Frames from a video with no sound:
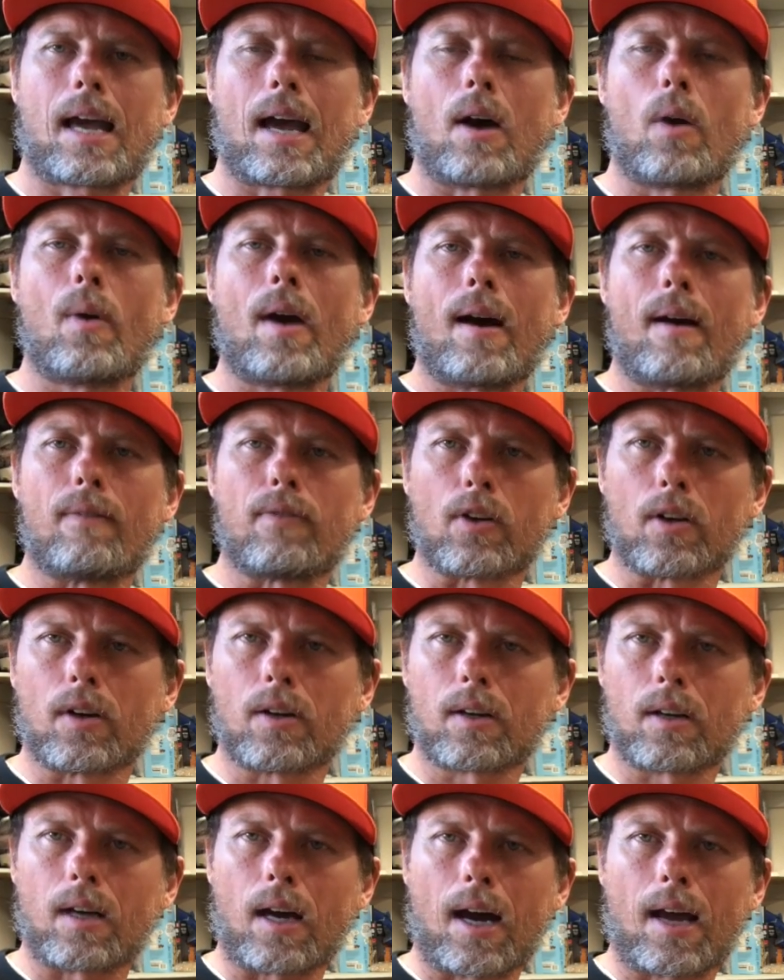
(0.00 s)

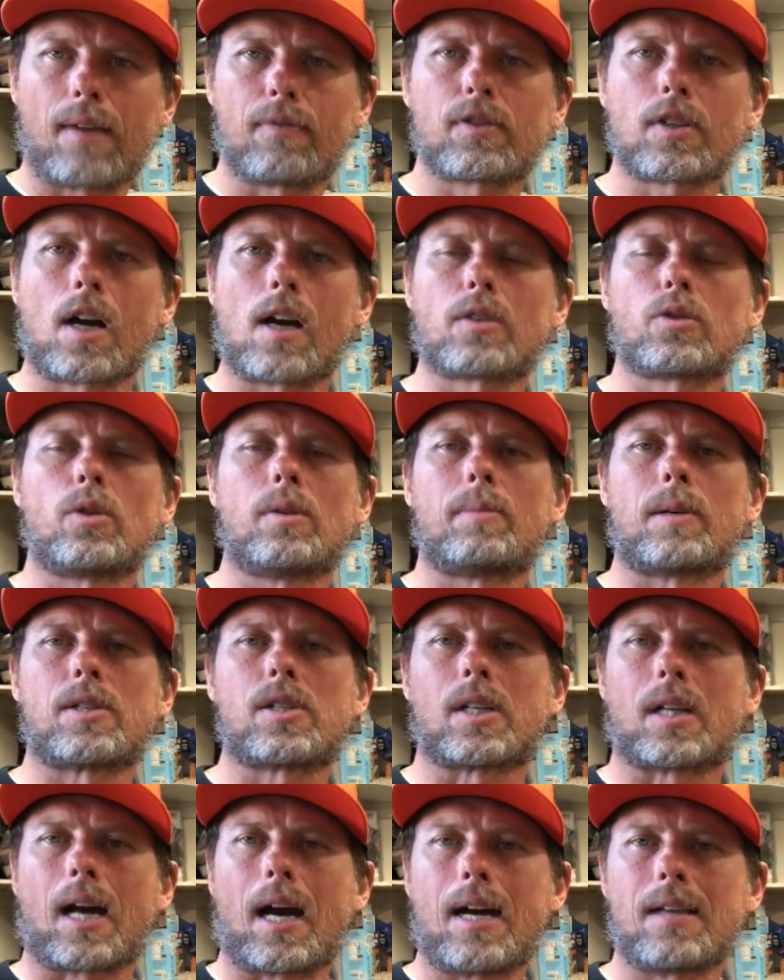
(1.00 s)
However, I have talked to a
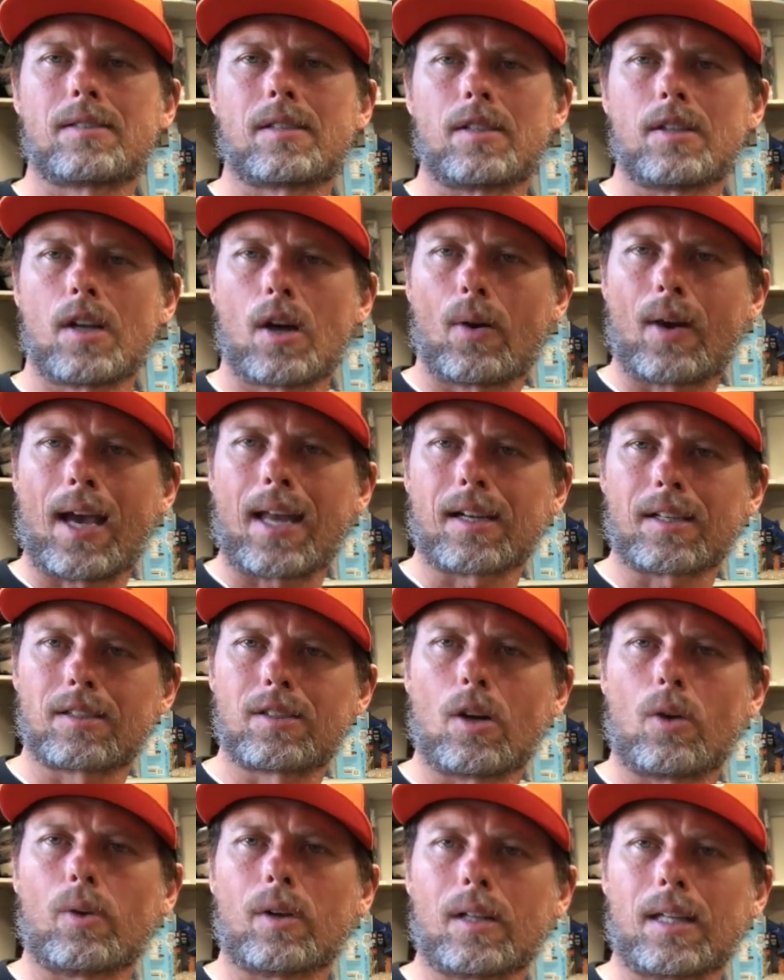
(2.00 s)
bunch of guys and know
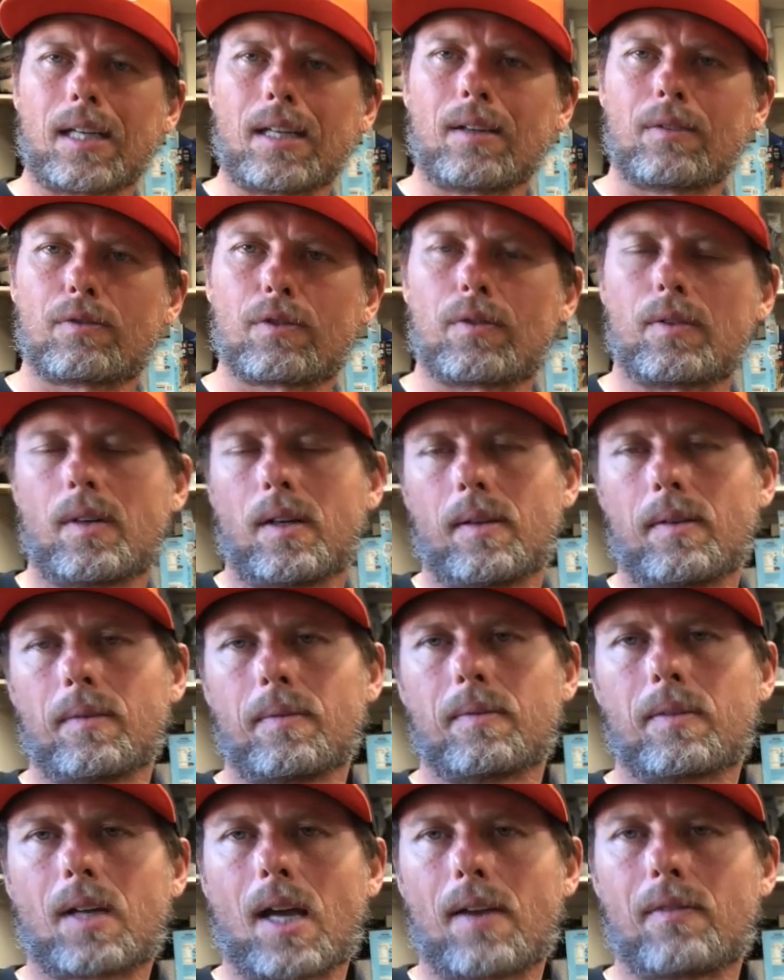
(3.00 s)
anecdotally
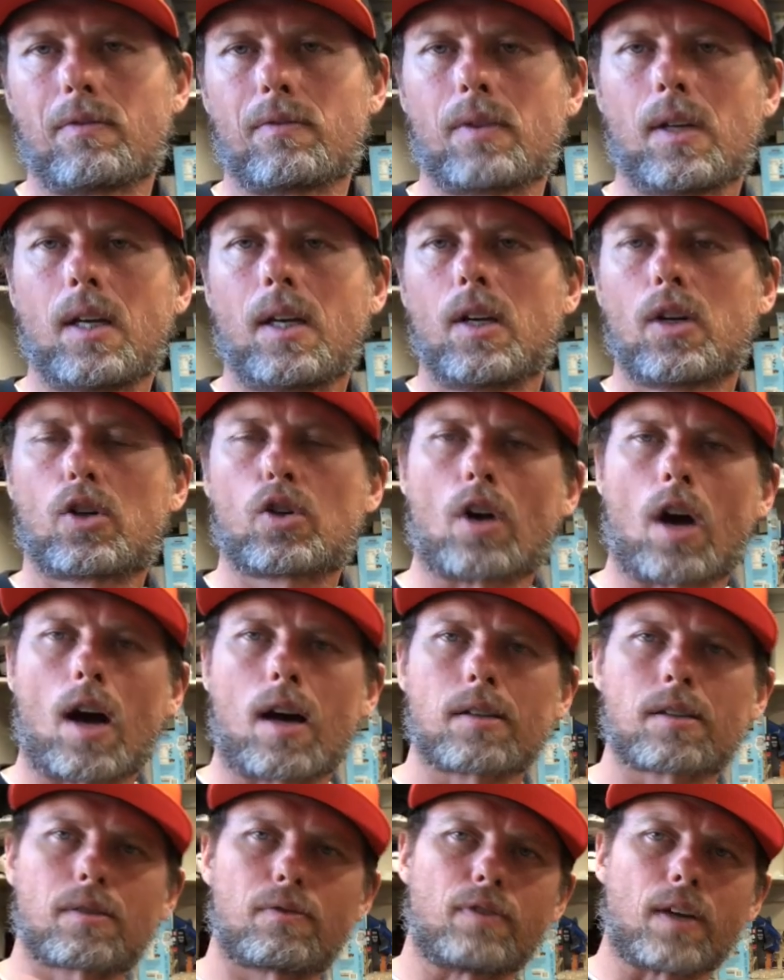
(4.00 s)
and kind of
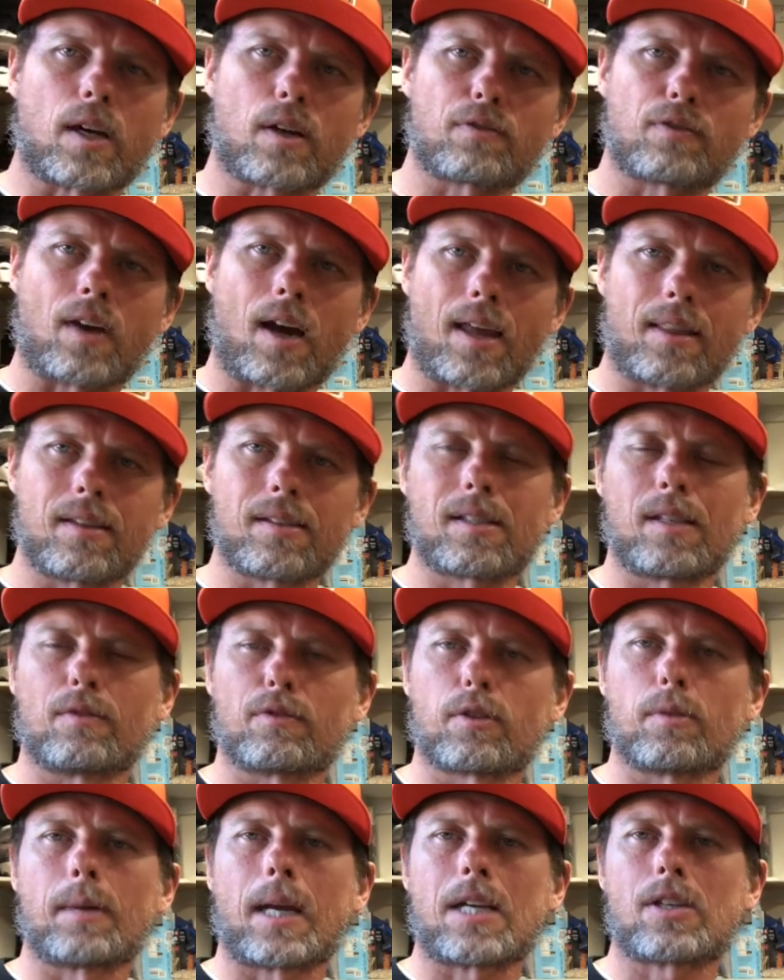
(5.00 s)
cross-verified this
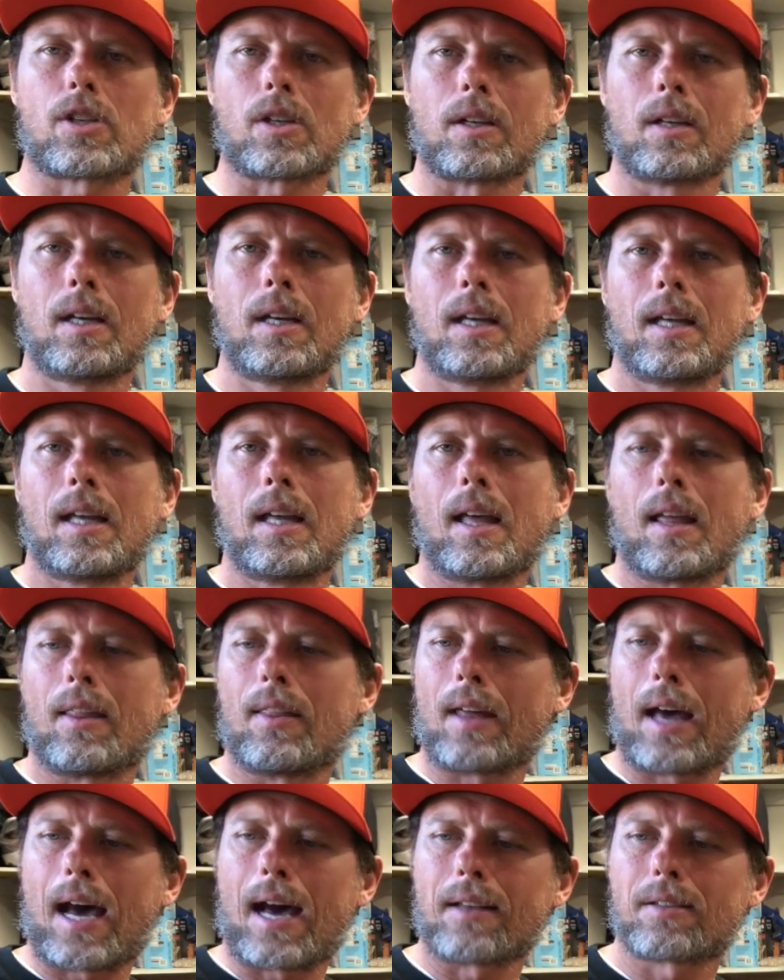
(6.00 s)
information
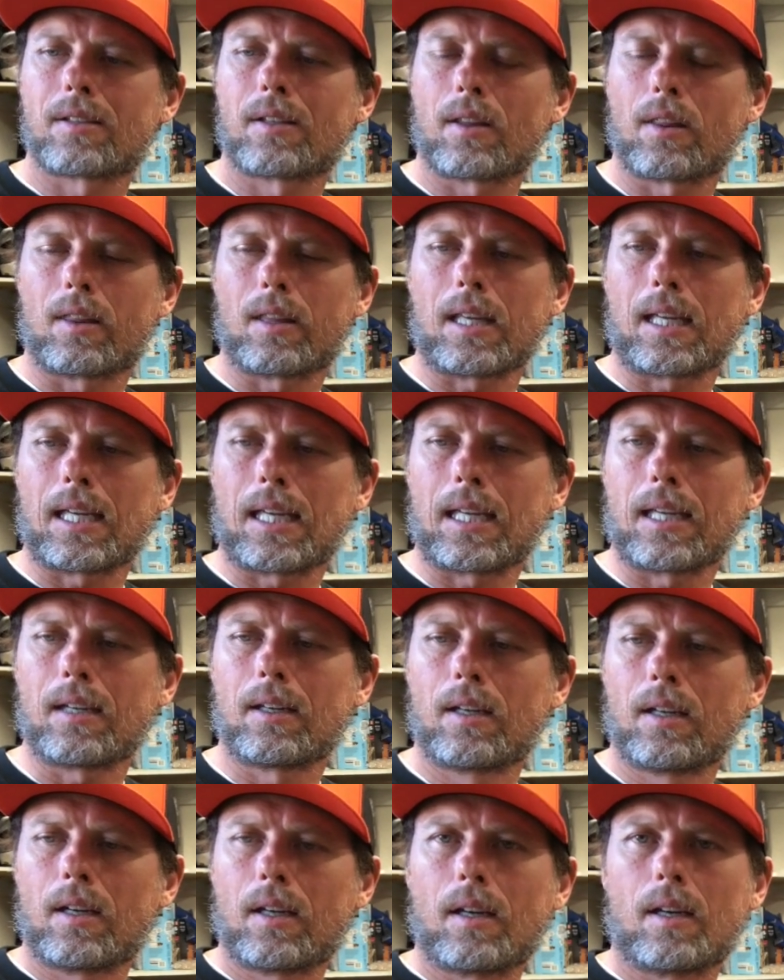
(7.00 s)
that
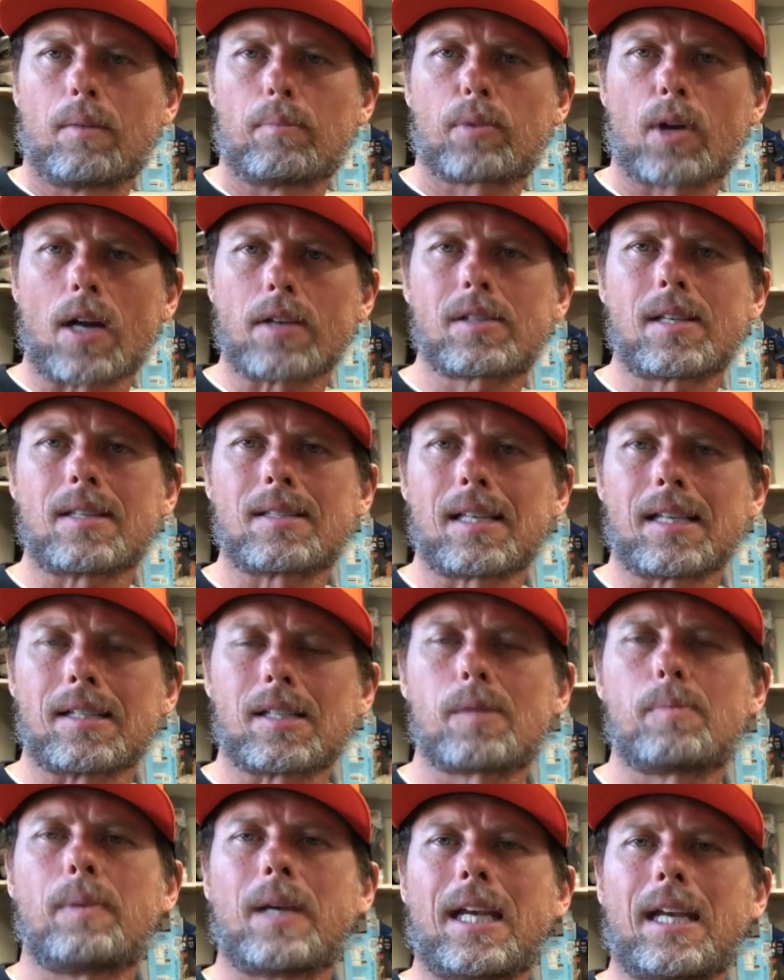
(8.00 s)
the processing
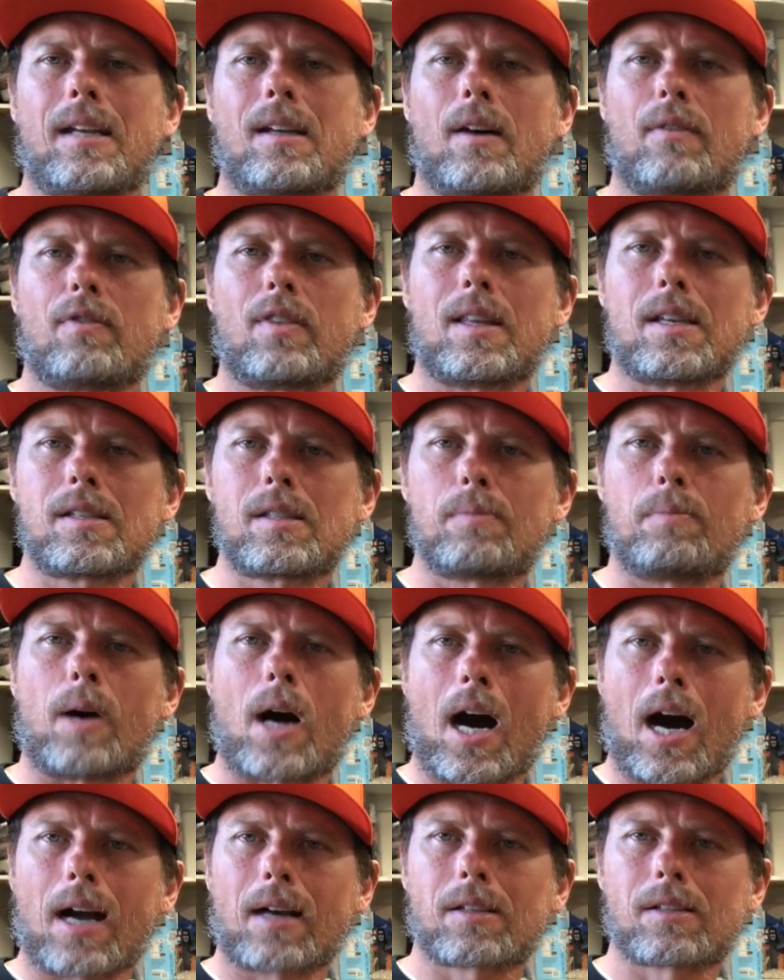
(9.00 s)
speed of this
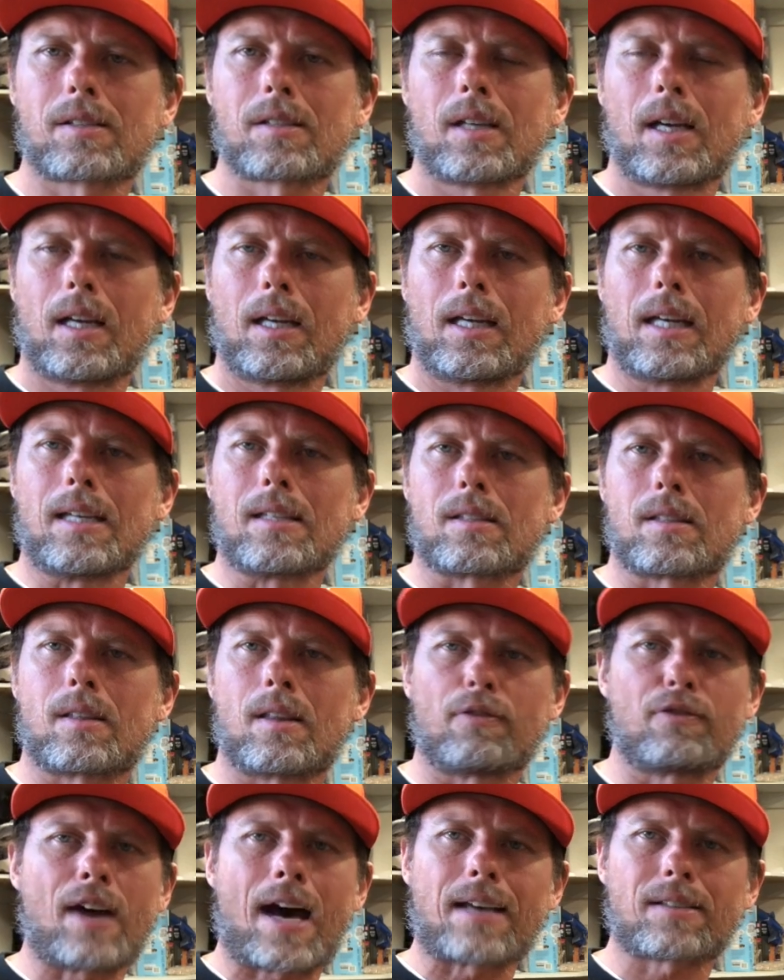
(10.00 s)
box is
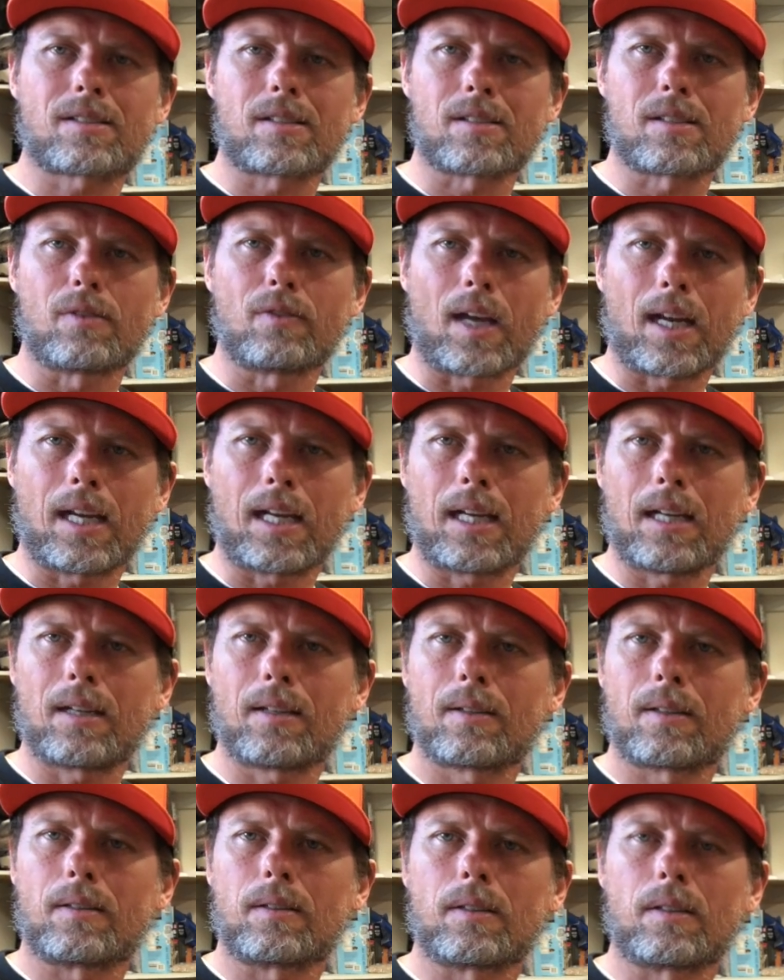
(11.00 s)
the fastest of
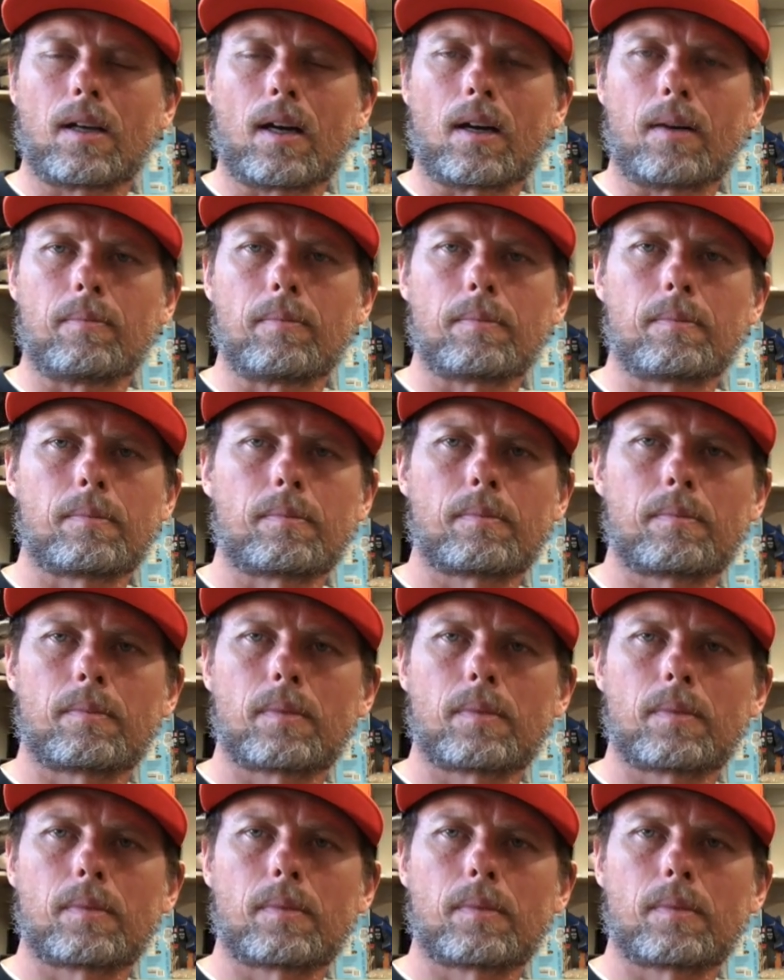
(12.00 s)
any, um,